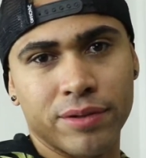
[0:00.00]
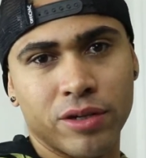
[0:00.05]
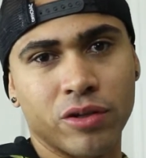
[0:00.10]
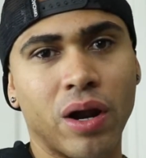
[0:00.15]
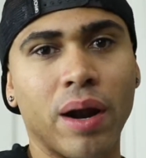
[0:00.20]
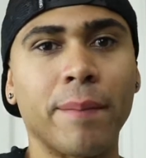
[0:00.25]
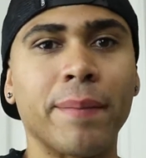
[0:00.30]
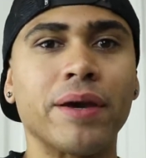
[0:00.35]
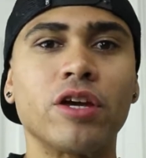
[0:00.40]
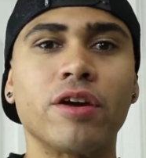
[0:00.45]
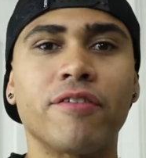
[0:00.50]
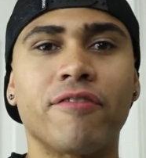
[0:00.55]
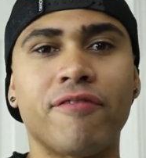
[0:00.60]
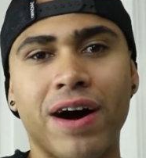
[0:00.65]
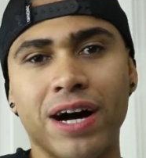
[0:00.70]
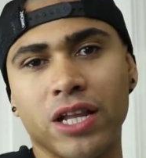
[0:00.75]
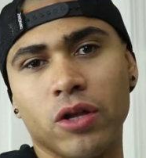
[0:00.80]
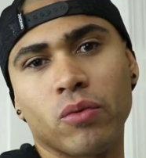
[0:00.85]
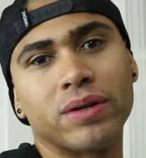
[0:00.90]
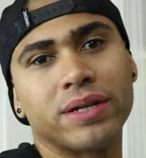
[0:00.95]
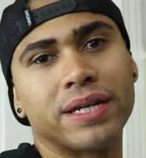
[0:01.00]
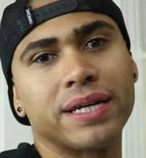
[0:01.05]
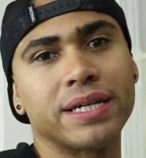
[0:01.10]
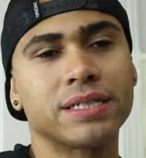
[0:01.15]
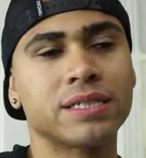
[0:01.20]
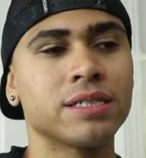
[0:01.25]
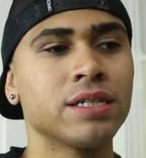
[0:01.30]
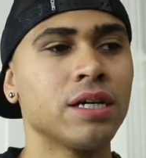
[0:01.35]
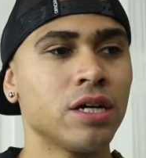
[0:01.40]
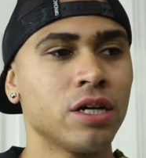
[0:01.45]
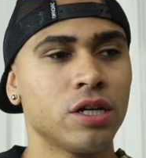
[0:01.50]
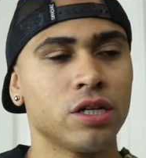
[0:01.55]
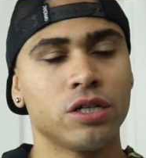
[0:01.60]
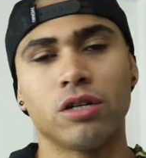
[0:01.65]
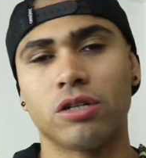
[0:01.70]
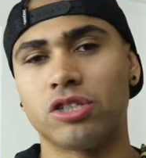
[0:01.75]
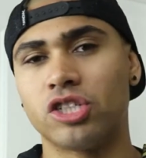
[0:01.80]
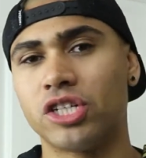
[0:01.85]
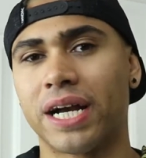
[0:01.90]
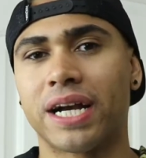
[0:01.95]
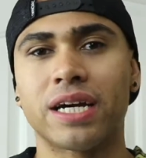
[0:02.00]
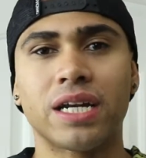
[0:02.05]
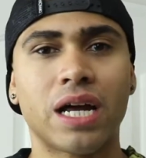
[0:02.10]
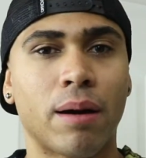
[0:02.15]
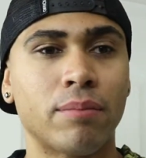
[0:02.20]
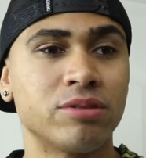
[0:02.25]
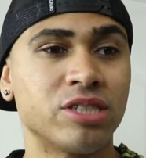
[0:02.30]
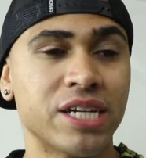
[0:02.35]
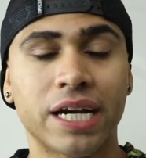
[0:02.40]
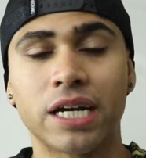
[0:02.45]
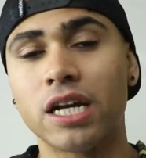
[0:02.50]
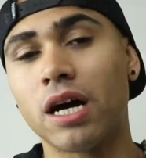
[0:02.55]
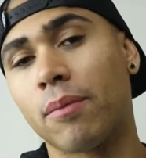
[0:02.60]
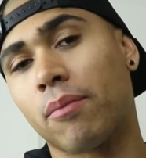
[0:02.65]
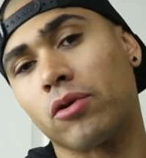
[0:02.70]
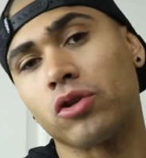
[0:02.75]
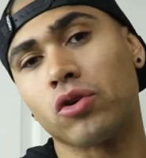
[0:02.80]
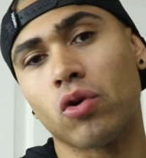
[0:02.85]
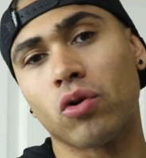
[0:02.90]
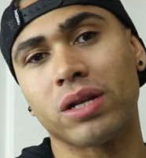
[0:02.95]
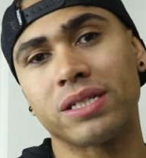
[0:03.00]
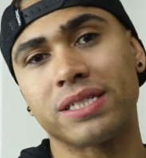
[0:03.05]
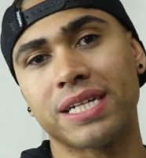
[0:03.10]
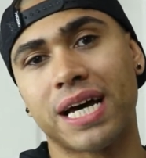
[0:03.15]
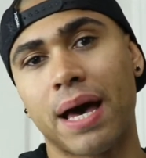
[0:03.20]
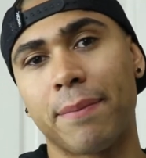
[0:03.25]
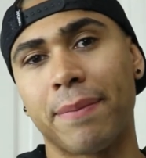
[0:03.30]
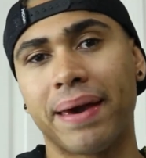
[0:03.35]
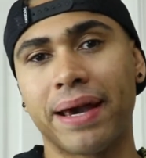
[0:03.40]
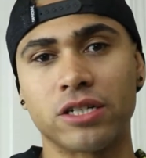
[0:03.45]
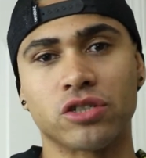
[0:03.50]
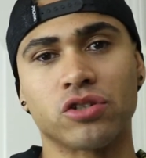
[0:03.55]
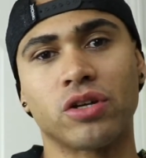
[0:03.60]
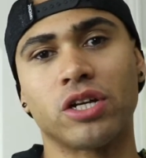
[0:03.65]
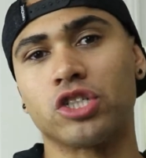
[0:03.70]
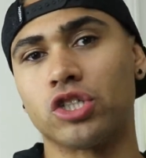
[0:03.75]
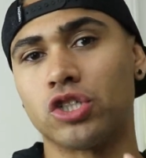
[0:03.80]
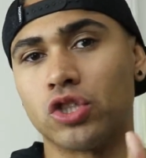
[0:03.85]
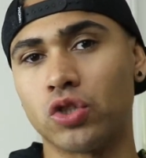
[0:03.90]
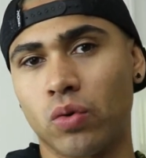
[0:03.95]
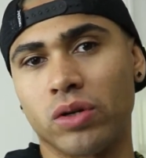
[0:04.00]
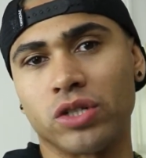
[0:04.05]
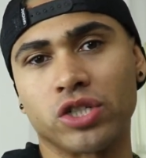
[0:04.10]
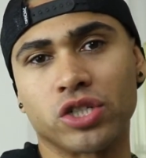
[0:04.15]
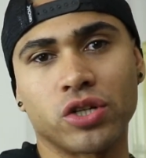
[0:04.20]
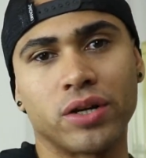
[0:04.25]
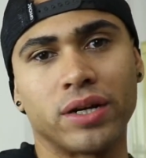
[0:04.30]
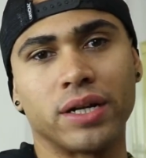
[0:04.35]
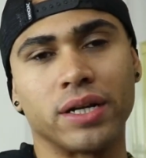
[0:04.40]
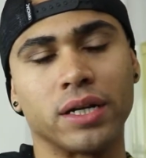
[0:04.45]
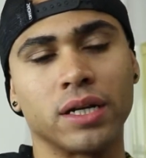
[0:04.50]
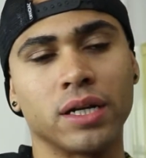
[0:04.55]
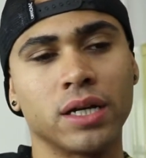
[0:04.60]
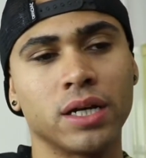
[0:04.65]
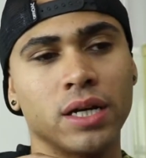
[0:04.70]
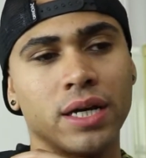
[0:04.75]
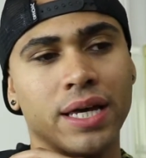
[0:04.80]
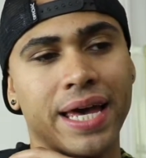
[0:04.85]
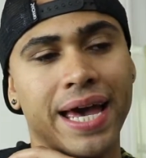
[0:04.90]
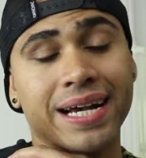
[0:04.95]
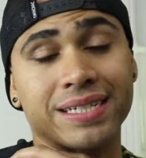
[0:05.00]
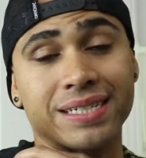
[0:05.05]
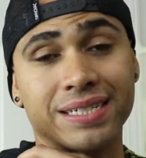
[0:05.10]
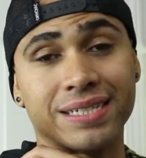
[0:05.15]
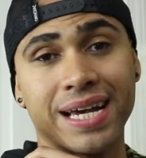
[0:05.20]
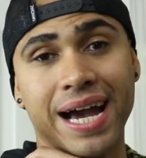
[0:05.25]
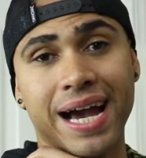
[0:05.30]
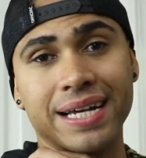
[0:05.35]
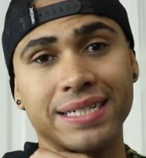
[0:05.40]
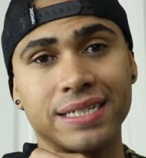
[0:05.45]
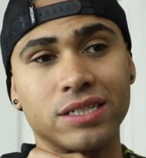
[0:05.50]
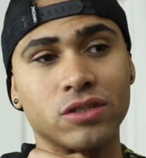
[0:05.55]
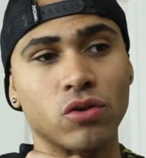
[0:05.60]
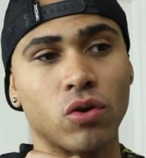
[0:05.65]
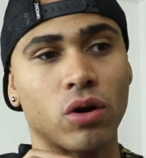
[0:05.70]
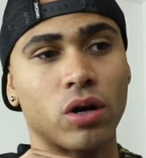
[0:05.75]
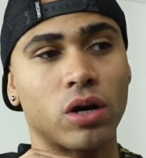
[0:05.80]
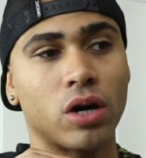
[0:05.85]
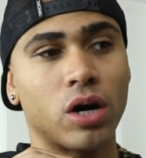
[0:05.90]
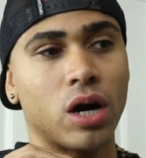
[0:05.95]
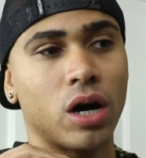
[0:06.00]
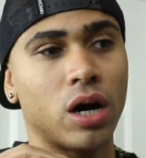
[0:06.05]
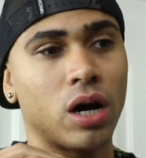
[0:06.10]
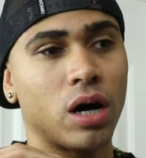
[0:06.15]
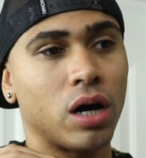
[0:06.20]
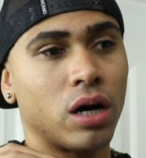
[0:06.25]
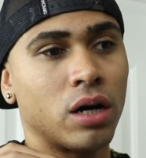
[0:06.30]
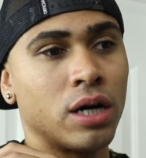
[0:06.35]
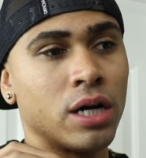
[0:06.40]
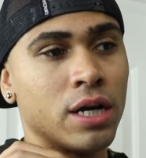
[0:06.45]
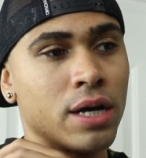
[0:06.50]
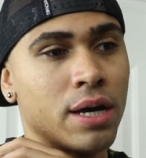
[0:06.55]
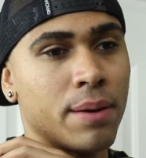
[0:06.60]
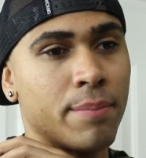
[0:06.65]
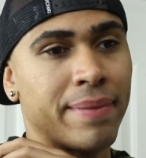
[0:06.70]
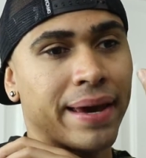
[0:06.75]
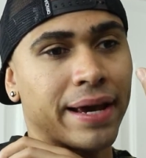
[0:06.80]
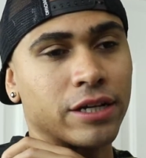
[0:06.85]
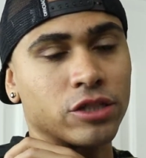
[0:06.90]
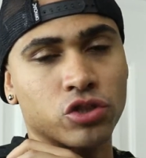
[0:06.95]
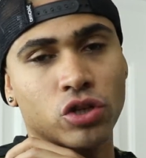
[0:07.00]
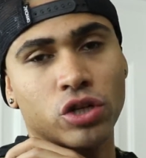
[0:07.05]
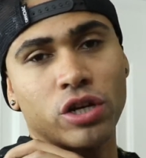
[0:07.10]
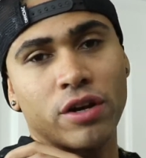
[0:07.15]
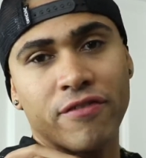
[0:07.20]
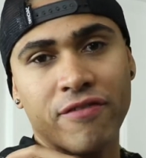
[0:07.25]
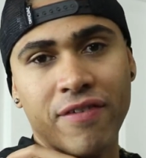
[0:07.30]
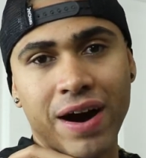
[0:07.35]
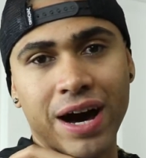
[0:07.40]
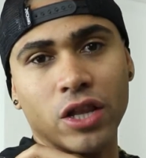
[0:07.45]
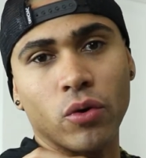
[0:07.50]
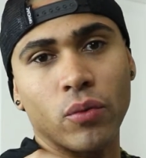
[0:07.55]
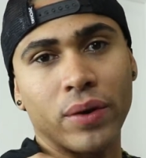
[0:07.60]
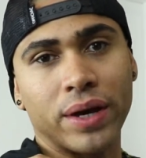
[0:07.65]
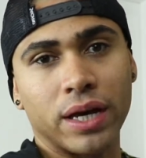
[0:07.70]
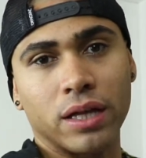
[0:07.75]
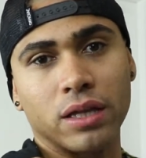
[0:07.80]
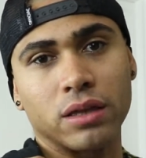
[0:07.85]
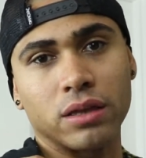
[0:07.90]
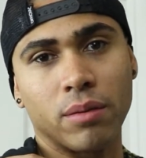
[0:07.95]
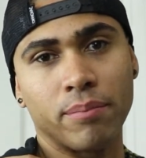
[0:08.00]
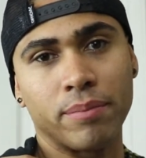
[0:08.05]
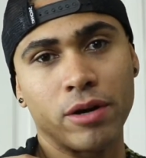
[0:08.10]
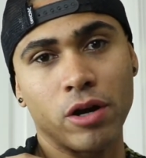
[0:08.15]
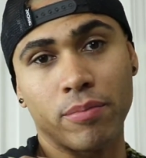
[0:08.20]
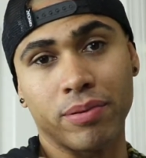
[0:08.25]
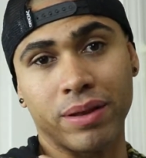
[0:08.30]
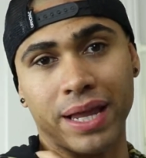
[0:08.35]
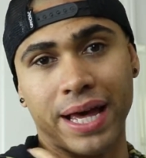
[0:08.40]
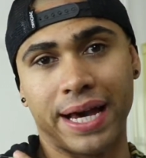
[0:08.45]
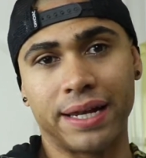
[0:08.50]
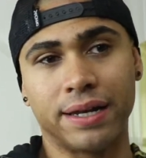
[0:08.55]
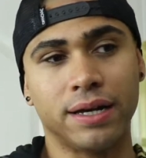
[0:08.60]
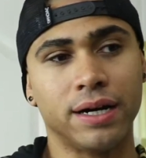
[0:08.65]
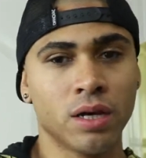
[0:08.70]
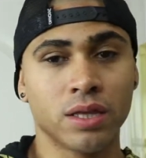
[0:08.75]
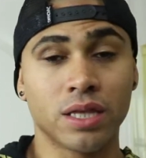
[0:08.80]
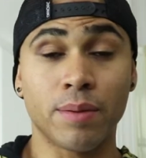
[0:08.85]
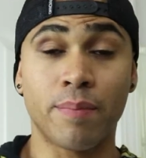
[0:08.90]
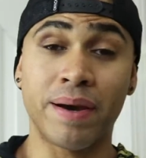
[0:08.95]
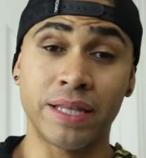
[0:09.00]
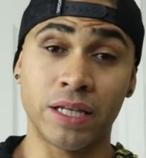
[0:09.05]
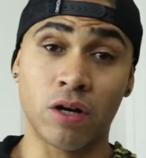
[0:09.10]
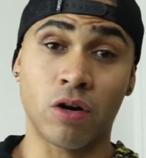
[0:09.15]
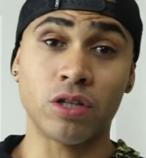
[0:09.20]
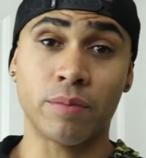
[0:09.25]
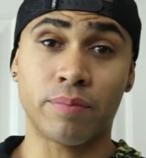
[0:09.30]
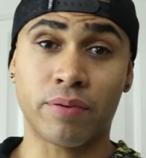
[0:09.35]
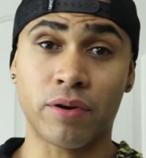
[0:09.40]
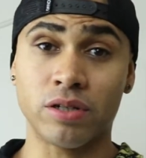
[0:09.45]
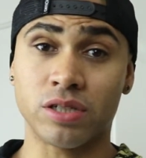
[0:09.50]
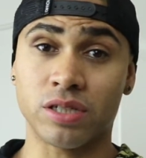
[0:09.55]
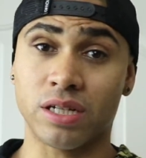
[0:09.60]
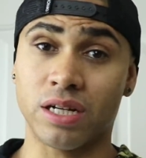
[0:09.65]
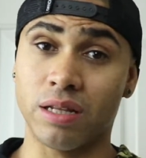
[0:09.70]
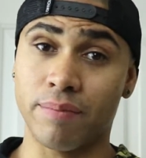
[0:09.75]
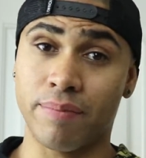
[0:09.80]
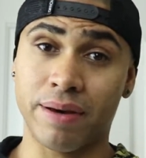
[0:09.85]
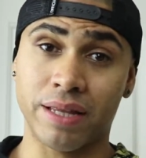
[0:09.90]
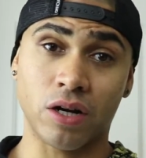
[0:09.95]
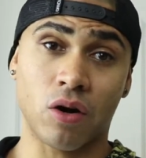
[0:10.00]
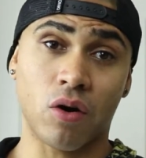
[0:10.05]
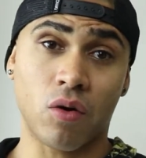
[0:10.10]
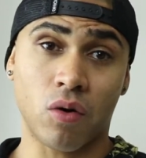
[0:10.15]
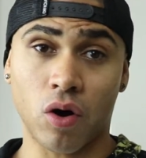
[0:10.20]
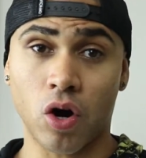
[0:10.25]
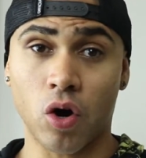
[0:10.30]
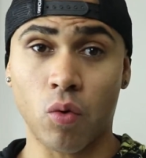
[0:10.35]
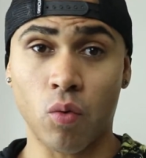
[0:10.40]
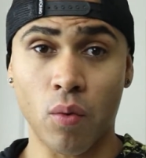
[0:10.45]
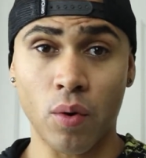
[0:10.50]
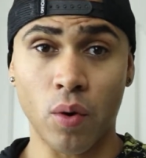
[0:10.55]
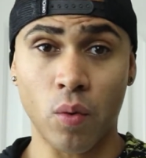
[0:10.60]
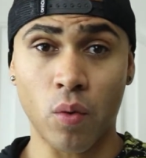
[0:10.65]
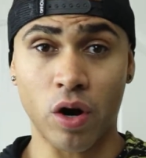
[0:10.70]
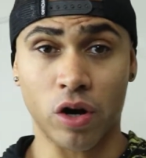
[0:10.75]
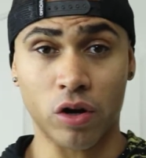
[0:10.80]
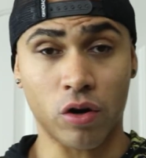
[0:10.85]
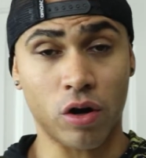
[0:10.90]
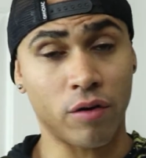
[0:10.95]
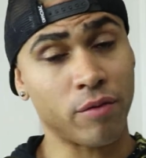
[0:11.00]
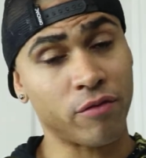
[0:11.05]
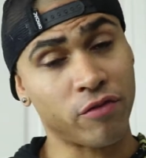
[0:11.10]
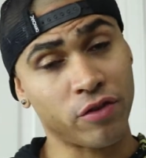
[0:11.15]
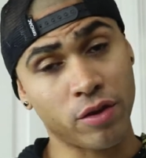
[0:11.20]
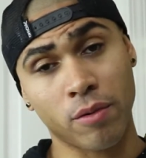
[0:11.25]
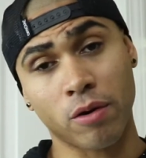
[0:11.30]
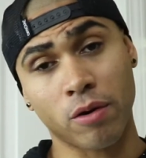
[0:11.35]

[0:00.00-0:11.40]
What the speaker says: You know what I mean? You're following this, you're checking out, I'm checking up on you all the time, making sure that you're doing certain exercises or making sure you're following the meal plan, depending on the person and depending on what we're working on. But for the